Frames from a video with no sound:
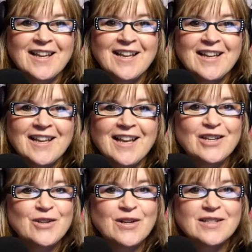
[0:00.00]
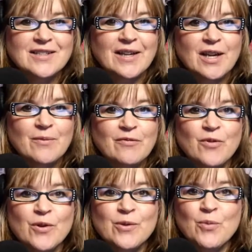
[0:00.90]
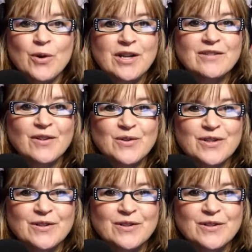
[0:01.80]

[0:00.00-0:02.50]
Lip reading: and you can sign up for the morning devotional.